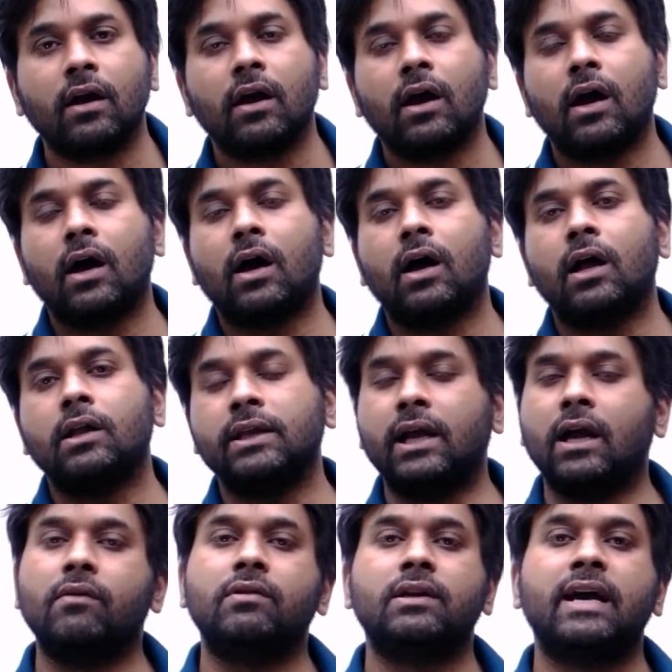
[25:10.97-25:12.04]
the
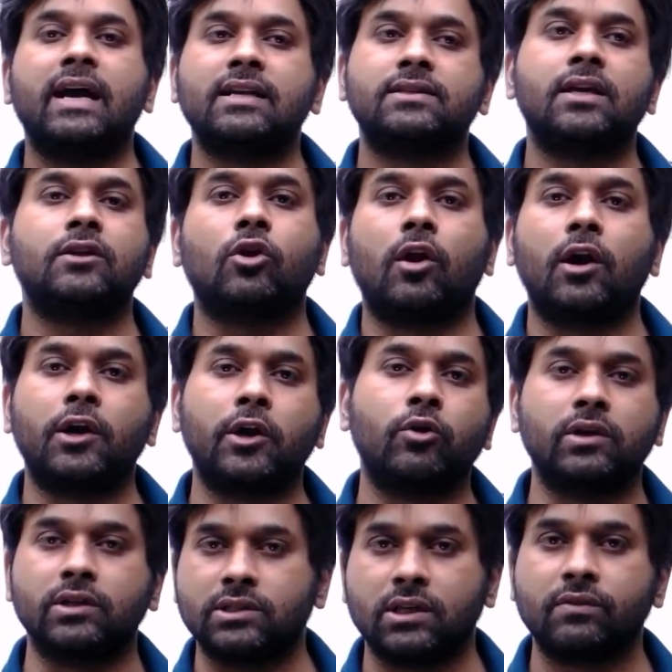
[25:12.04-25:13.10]
governor has the authority to
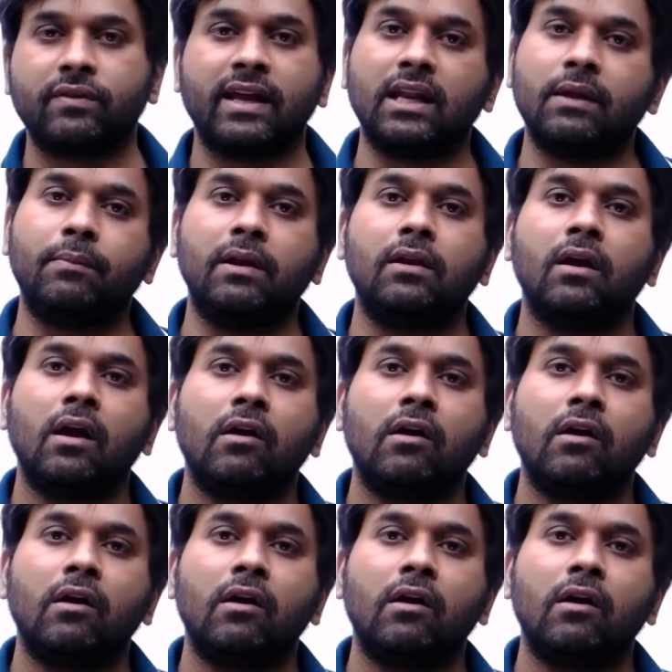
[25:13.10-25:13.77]
reserve any bill